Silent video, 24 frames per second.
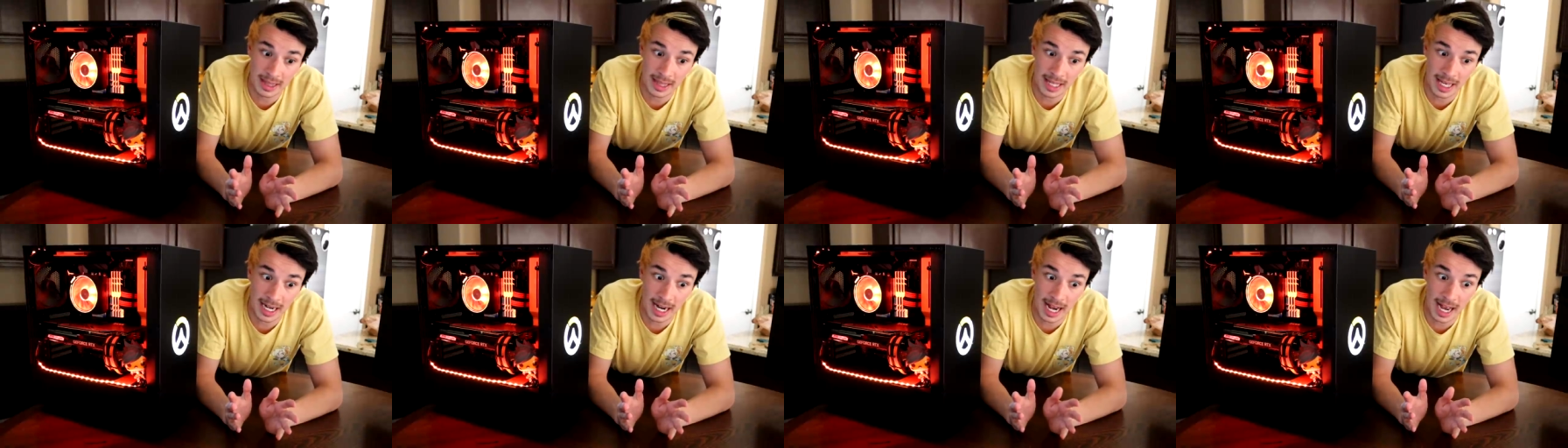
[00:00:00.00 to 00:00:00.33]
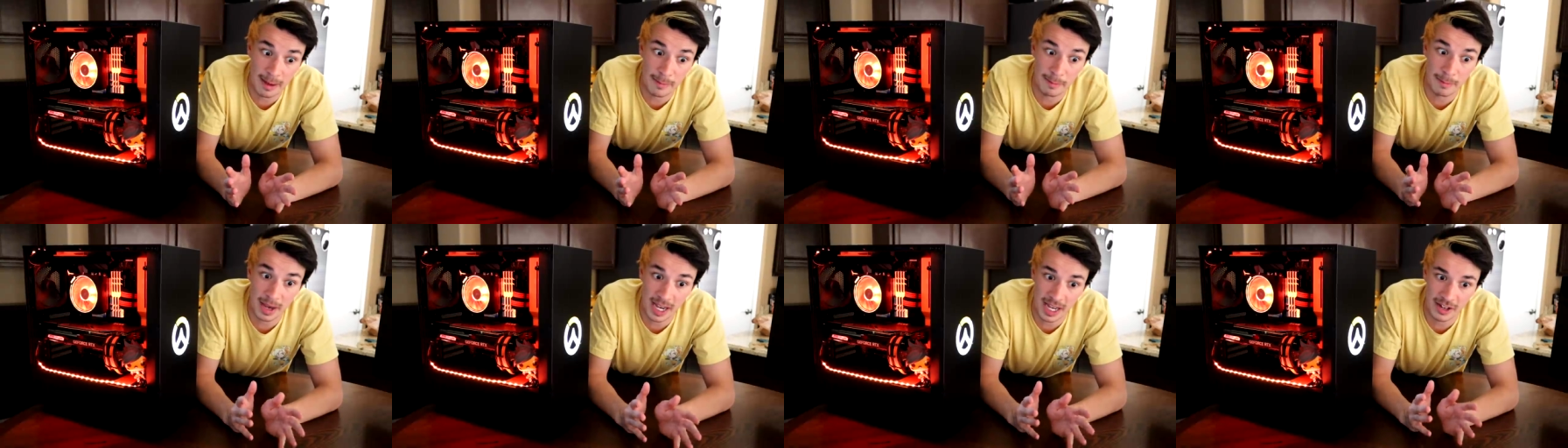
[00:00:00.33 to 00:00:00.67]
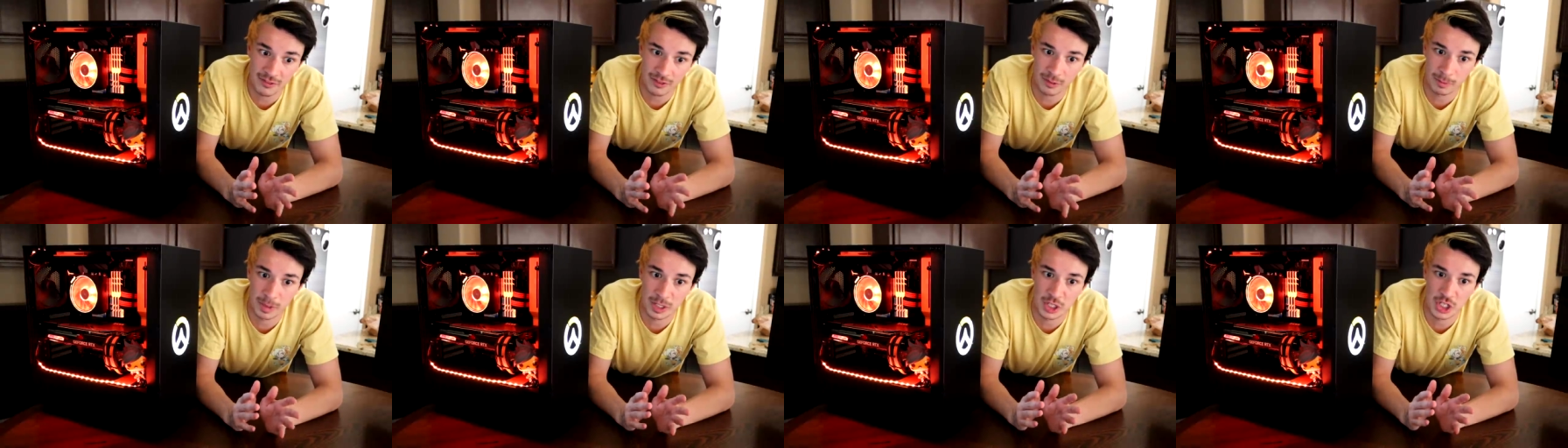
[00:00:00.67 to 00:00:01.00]
that I
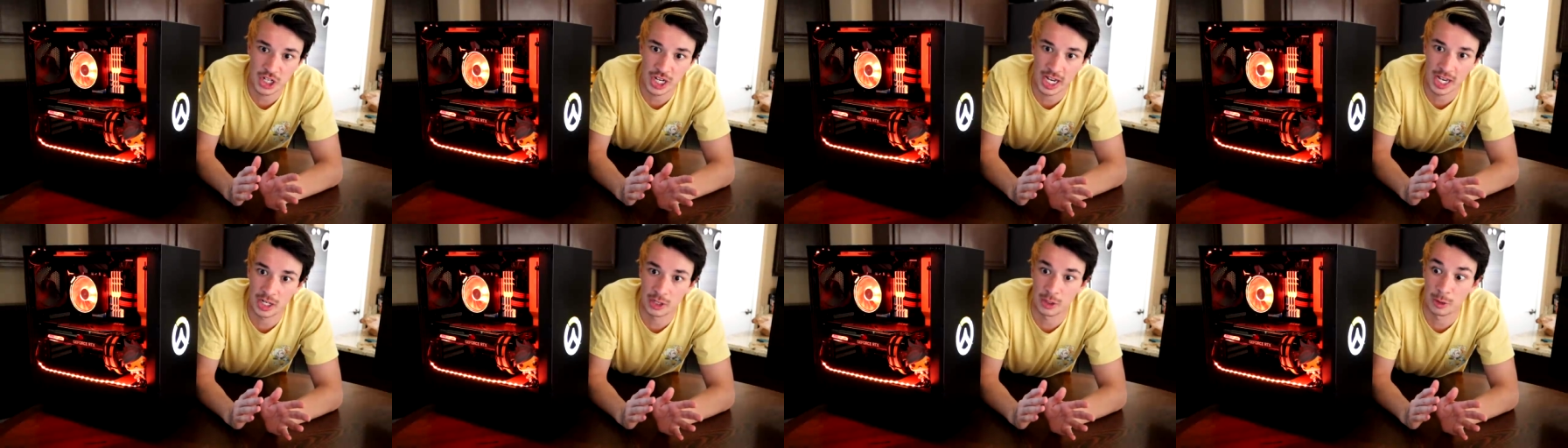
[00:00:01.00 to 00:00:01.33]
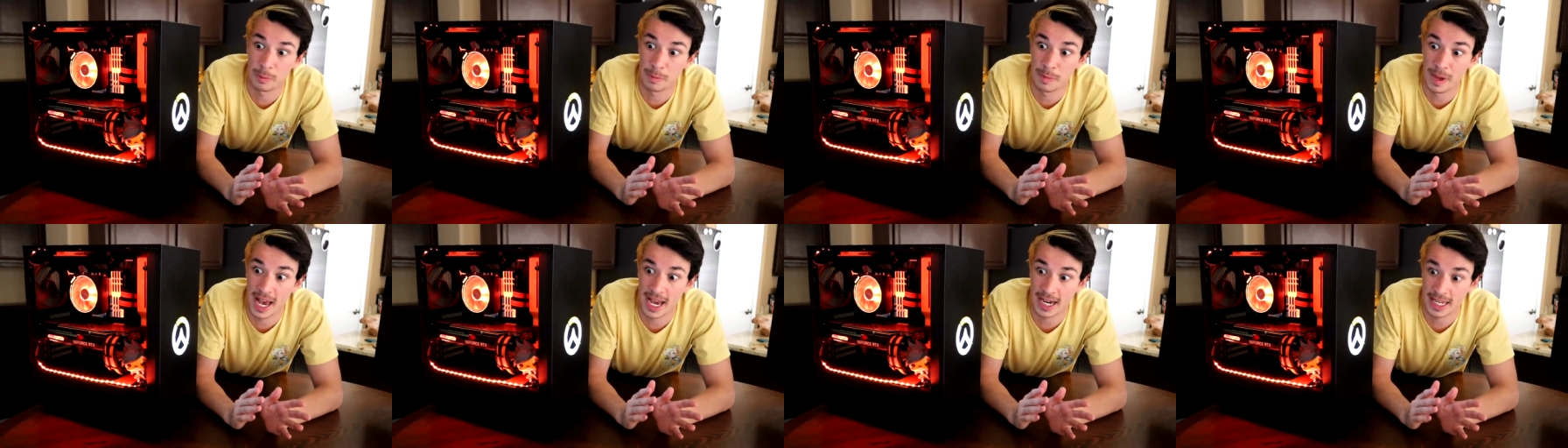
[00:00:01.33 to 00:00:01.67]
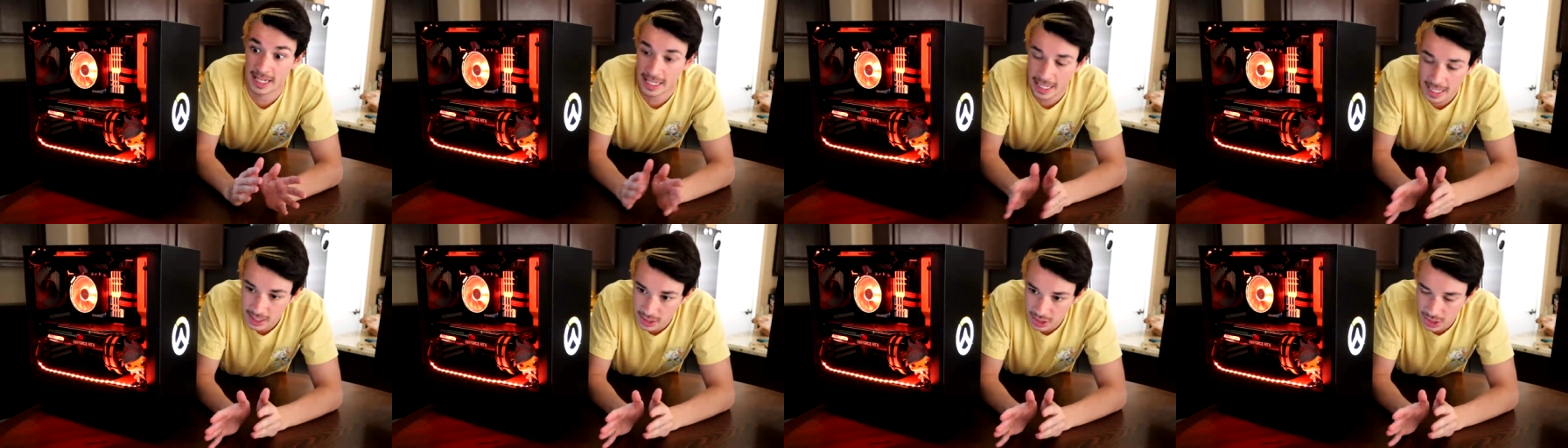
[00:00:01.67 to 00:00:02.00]
made from the channel
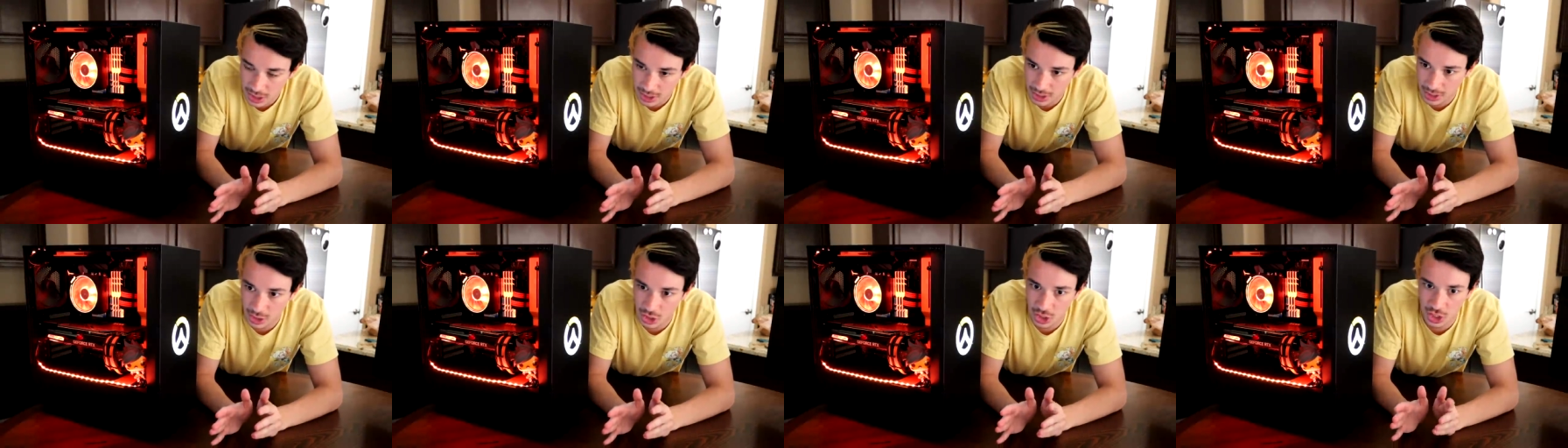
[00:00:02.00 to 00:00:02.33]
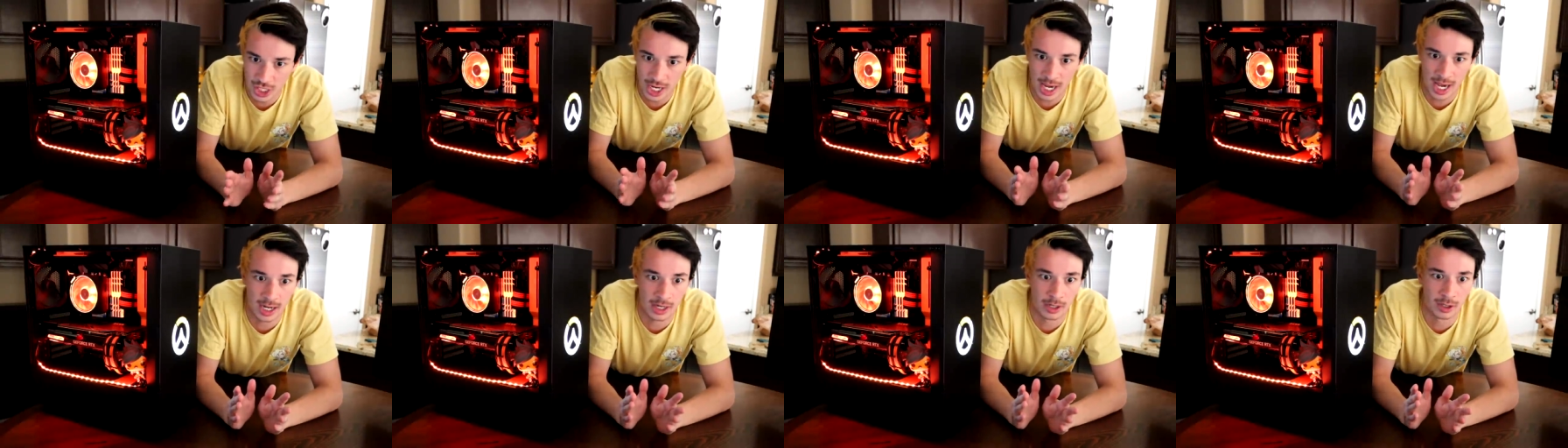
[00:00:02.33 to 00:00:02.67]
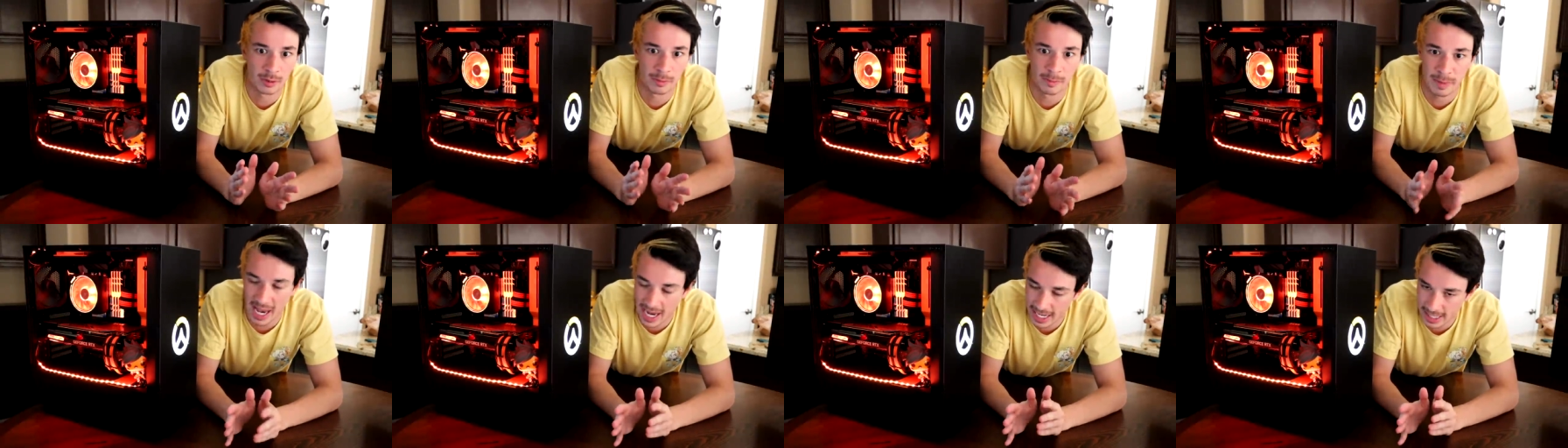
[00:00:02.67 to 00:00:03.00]
back into the
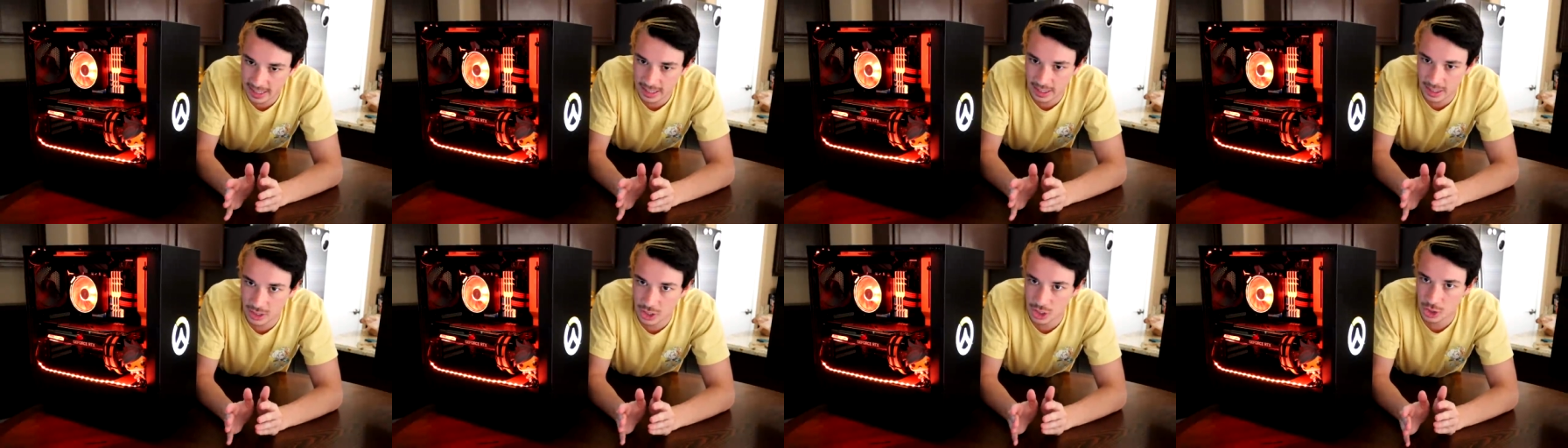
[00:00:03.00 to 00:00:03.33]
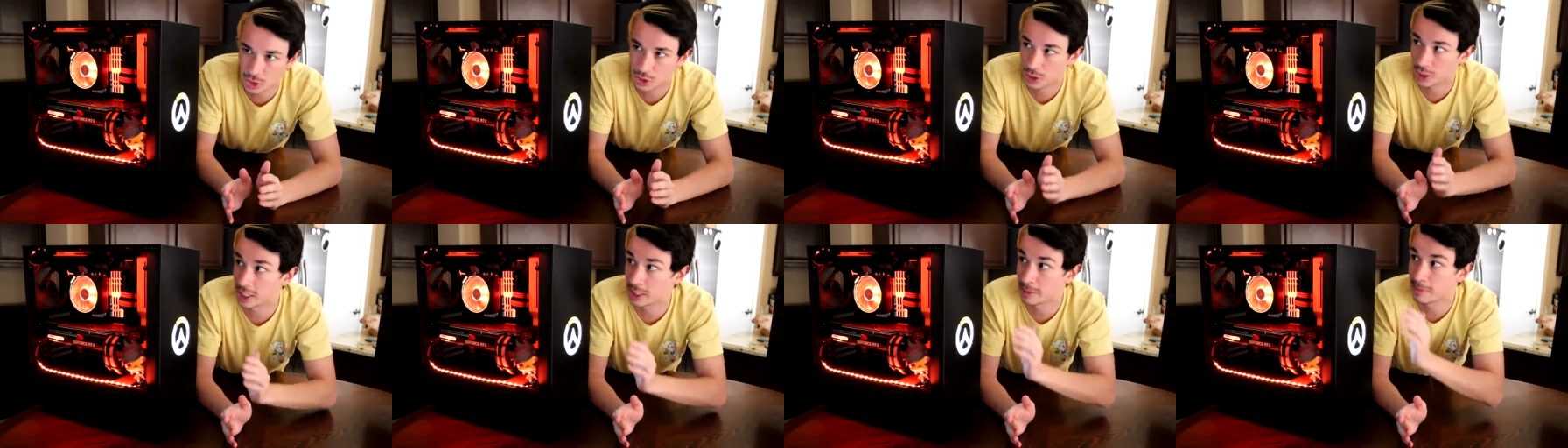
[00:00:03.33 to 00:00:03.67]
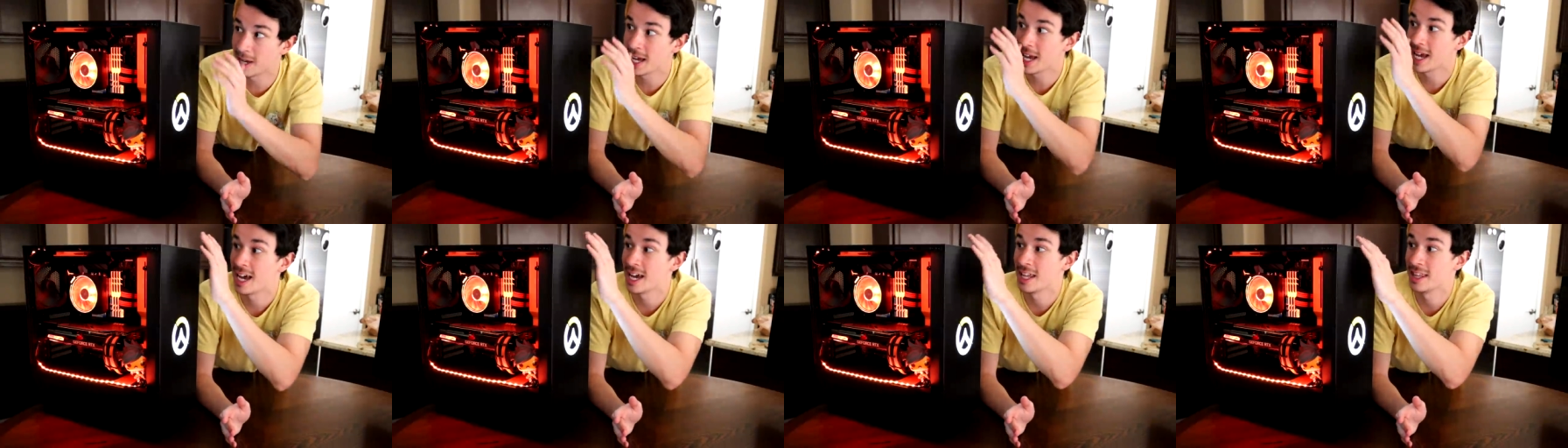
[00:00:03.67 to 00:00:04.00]
channel and back into the stream.